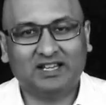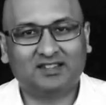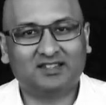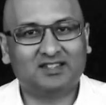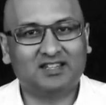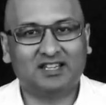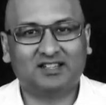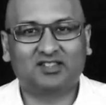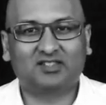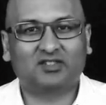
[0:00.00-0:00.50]

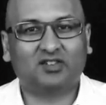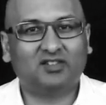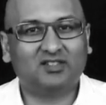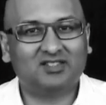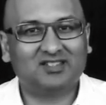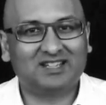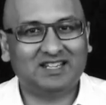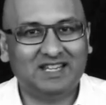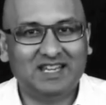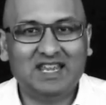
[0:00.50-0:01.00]
It
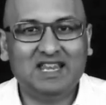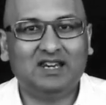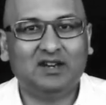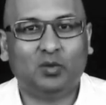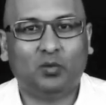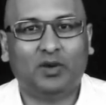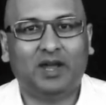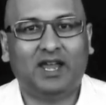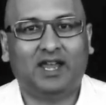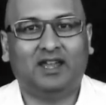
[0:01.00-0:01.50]
starts to eat
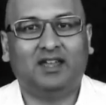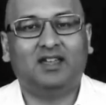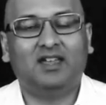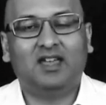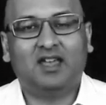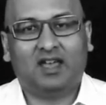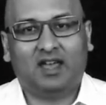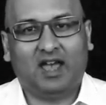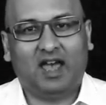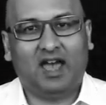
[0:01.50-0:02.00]
away
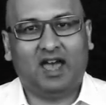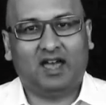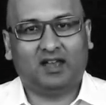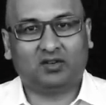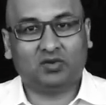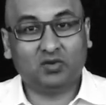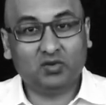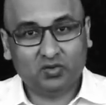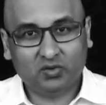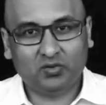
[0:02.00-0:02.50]

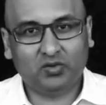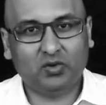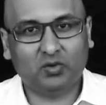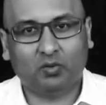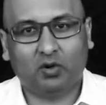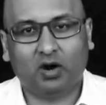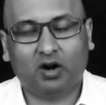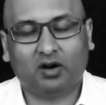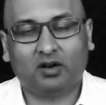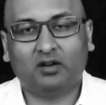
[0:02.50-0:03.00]
at who
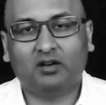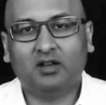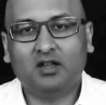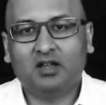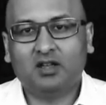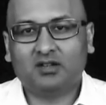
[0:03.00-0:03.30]
you are.